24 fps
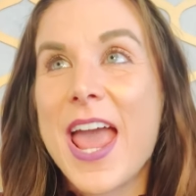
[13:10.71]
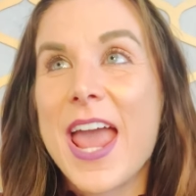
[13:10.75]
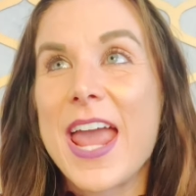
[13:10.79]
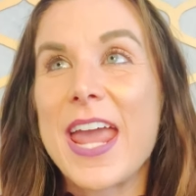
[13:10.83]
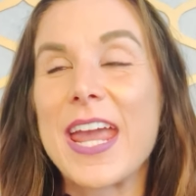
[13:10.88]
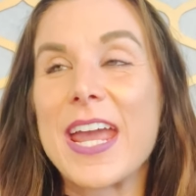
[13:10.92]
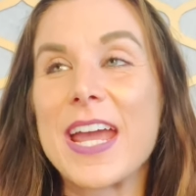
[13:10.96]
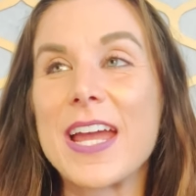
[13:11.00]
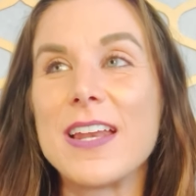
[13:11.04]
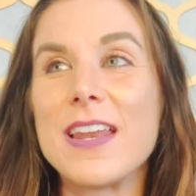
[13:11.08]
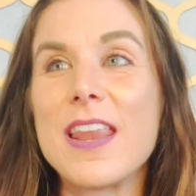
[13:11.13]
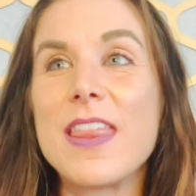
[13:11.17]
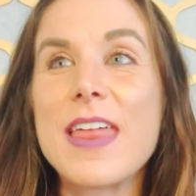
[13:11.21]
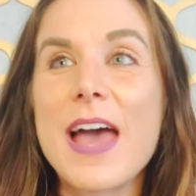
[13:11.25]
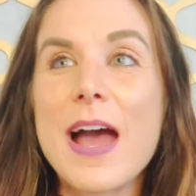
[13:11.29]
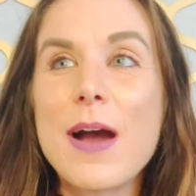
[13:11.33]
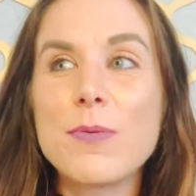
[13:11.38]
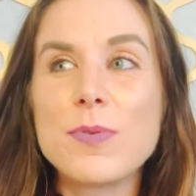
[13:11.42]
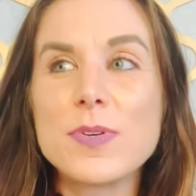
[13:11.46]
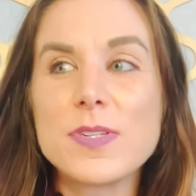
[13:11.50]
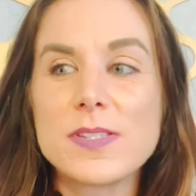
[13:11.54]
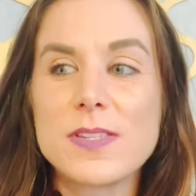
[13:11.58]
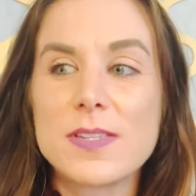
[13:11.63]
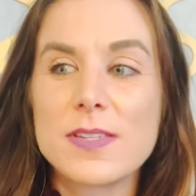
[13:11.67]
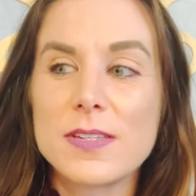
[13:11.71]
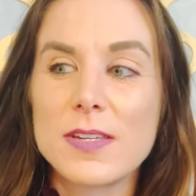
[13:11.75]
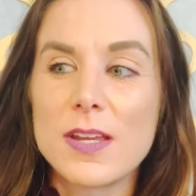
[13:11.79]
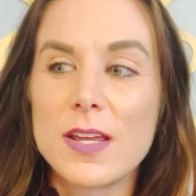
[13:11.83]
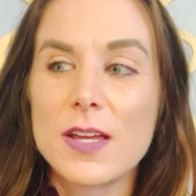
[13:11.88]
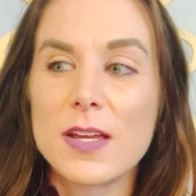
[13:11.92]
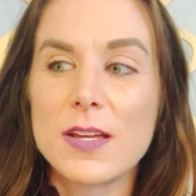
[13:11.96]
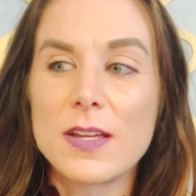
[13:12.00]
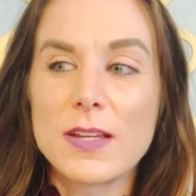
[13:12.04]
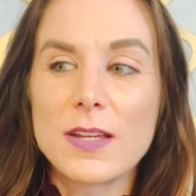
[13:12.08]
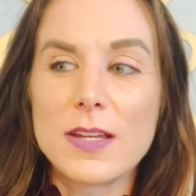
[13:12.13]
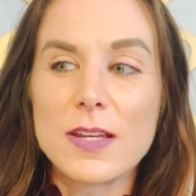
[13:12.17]
And that was
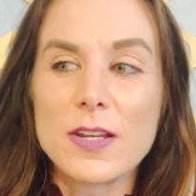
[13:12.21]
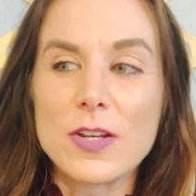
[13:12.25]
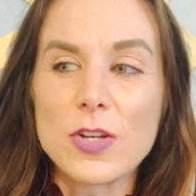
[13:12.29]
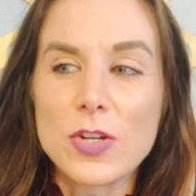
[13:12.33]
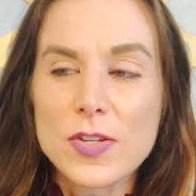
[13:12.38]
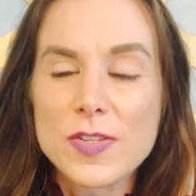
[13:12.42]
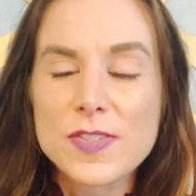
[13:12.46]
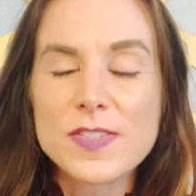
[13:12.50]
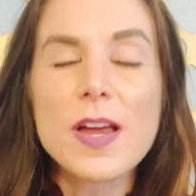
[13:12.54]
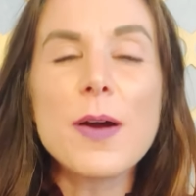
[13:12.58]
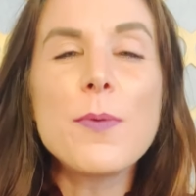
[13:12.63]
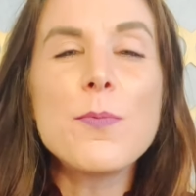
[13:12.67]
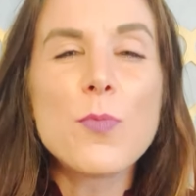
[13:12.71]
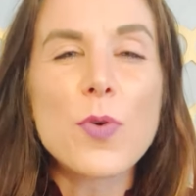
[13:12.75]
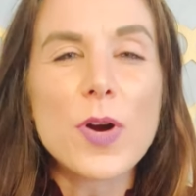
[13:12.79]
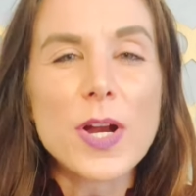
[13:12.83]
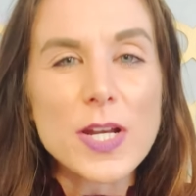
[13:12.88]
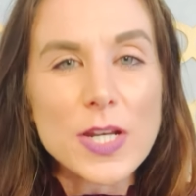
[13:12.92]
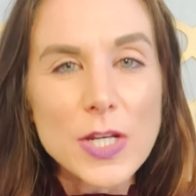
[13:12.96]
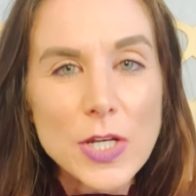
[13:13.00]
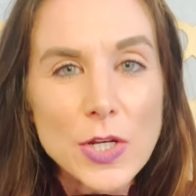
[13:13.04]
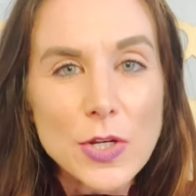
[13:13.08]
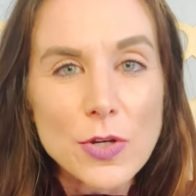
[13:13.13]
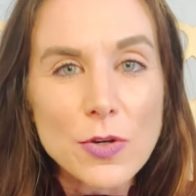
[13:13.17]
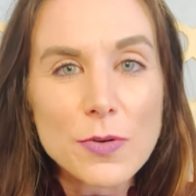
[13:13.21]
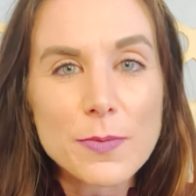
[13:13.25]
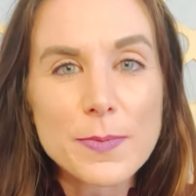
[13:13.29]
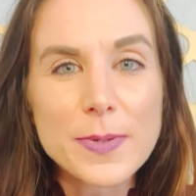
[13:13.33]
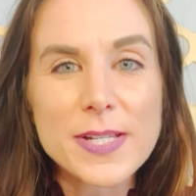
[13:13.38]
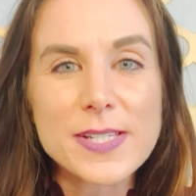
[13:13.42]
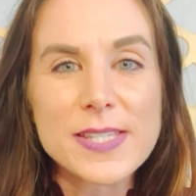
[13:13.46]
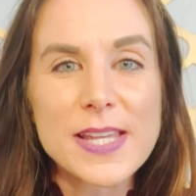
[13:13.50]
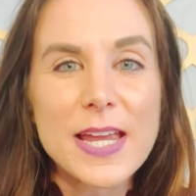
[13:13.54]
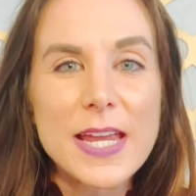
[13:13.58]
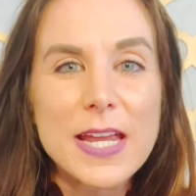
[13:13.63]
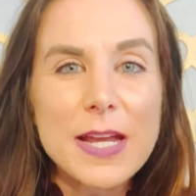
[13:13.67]
somewhat new
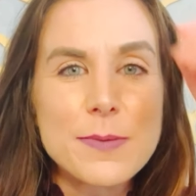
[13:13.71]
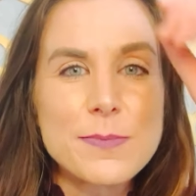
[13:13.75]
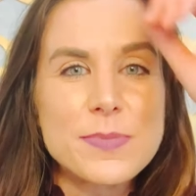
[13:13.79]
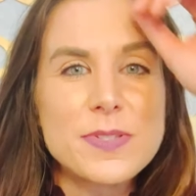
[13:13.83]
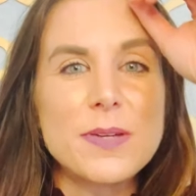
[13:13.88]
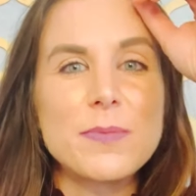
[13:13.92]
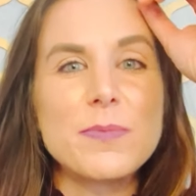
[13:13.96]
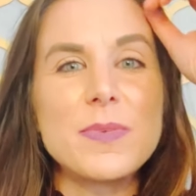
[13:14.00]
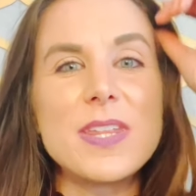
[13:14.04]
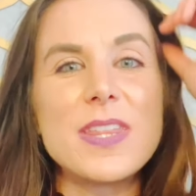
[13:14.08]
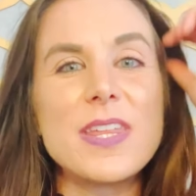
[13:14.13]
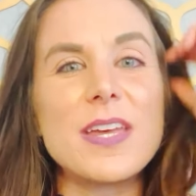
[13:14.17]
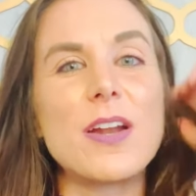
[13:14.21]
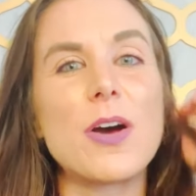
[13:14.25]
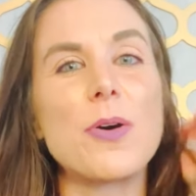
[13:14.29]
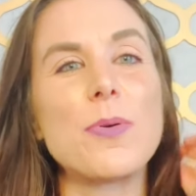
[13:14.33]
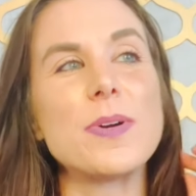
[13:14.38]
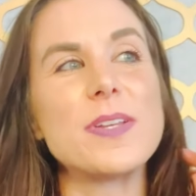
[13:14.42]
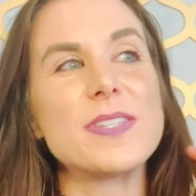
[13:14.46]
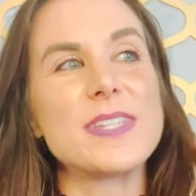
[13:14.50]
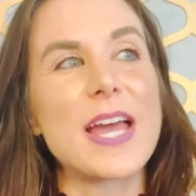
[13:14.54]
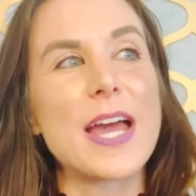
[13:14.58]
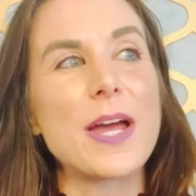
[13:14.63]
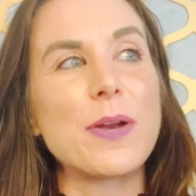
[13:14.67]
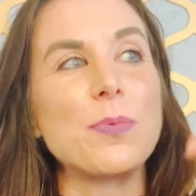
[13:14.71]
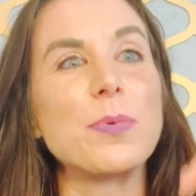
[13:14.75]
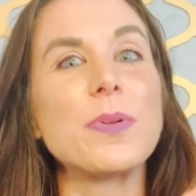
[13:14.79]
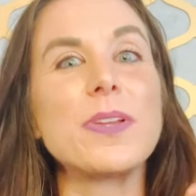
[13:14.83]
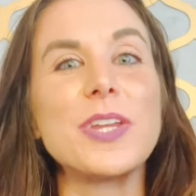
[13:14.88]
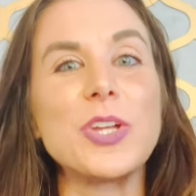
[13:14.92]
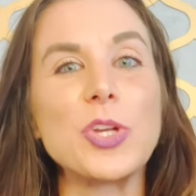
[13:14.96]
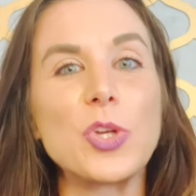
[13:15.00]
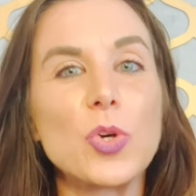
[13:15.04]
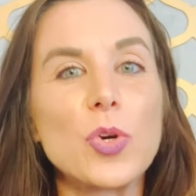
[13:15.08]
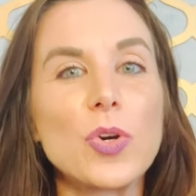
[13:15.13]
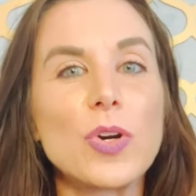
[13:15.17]
because I am somebody that always had
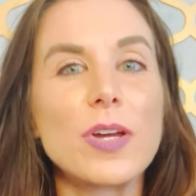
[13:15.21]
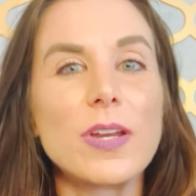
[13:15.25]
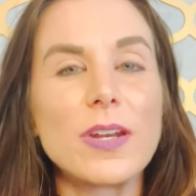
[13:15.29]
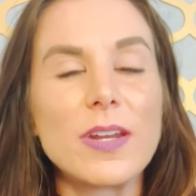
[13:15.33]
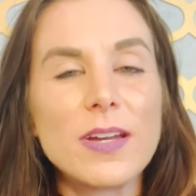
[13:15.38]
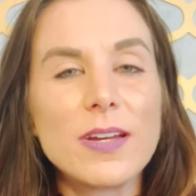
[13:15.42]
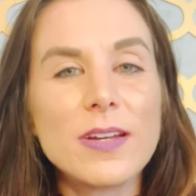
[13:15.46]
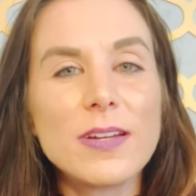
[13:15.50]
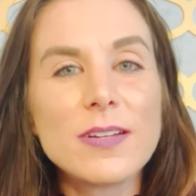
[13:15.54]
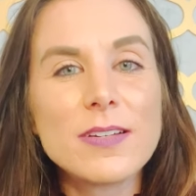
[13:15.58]
really good